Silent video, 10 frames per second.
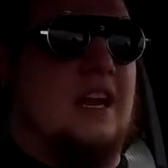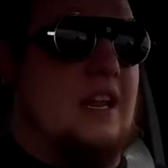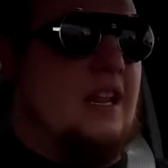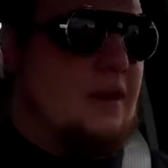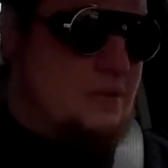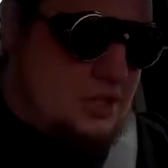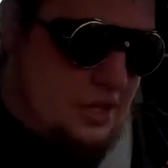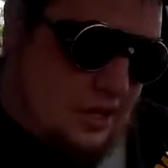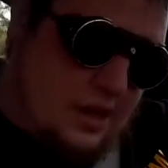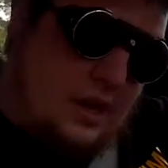it was
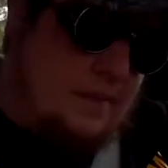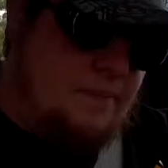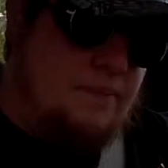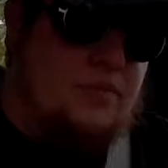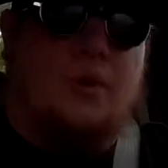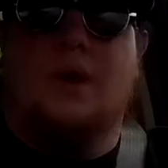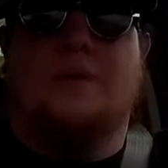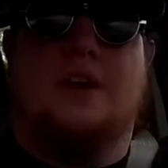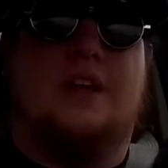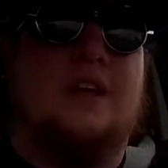gonna quit
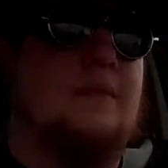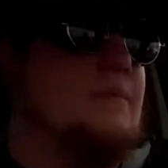working.